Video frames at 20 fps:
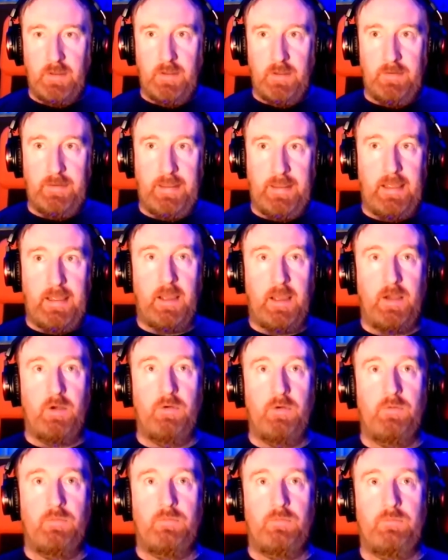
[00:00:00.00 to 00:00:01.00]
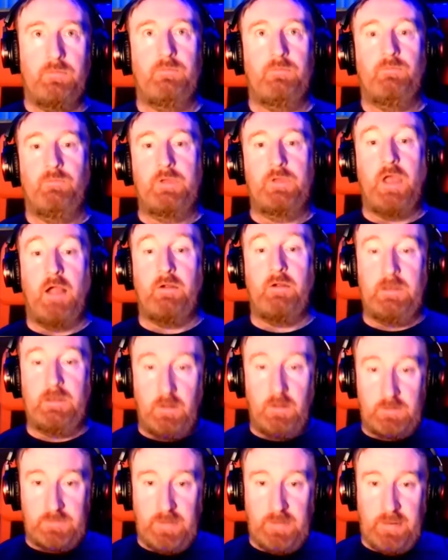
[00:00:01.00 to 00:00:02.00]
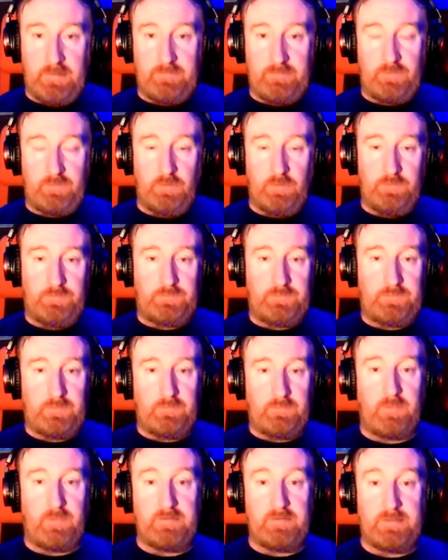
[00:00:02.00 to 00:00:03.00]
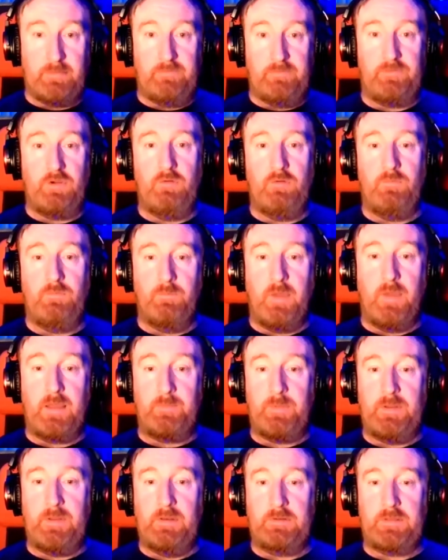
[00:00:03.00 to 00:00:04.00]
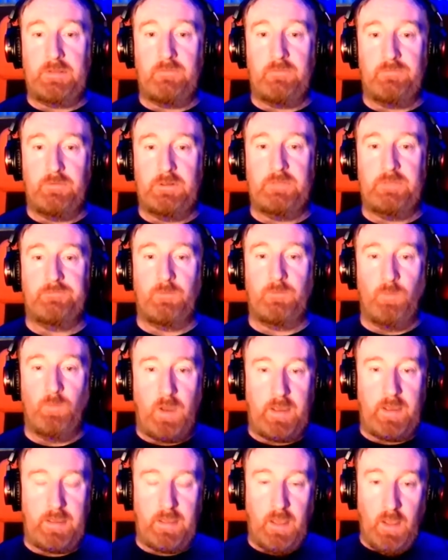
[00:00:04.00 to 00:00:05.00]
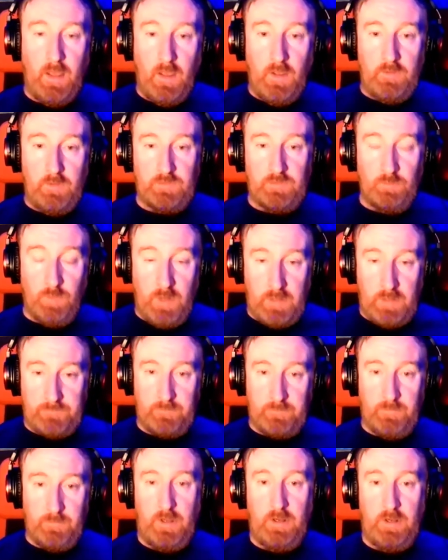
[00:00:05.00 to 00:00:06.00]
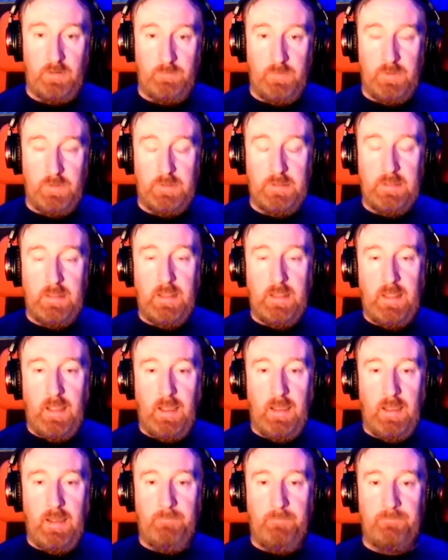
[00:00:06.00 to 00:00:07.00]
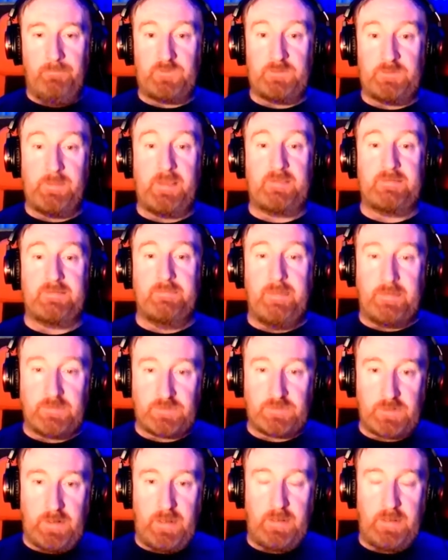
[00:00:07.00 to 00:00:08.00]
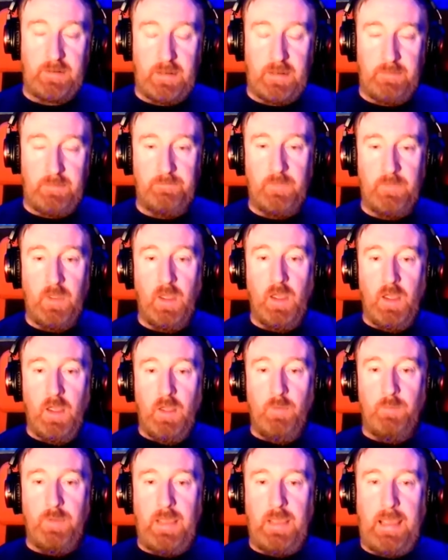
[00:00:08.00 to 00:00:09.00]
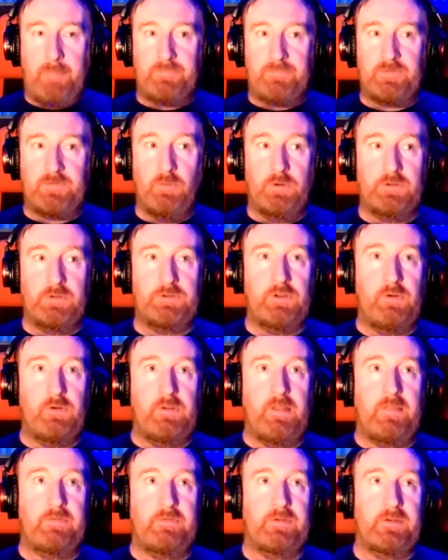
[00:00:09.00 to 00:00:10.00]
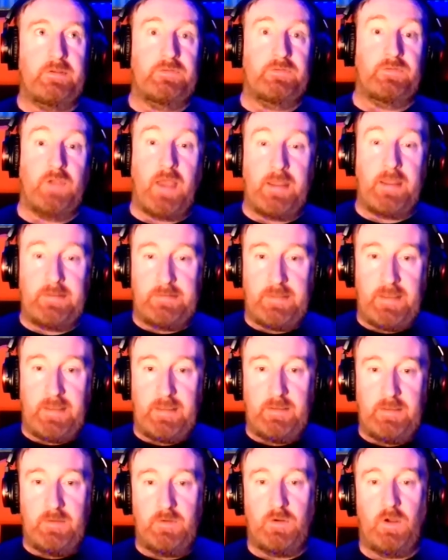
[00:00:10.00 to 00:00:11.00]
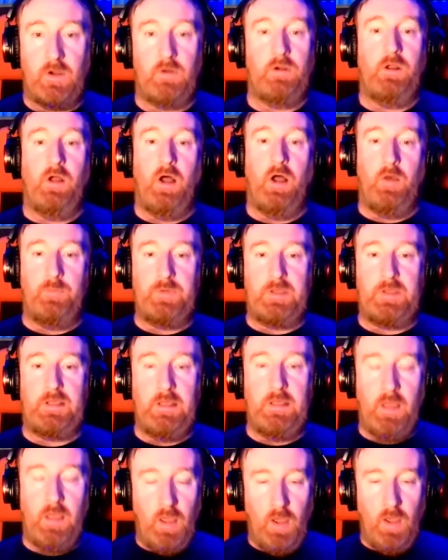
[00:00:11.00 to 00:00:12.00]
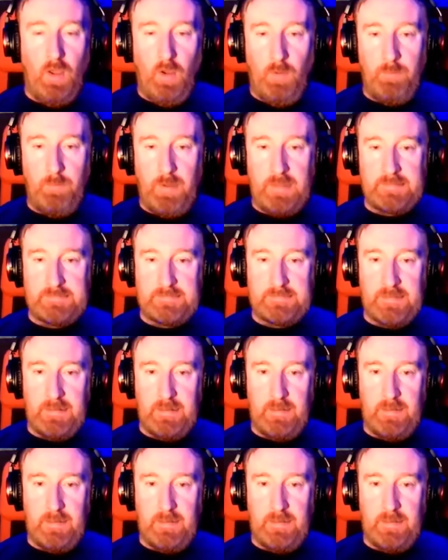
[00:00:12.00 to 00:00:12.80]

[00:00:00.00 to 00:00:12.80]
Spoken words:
Now, we are in lockdown, of course, so some of you might be looking for a different way to work from home to make some extra income. Perhaps you want to do it as a side gig or a hobby, but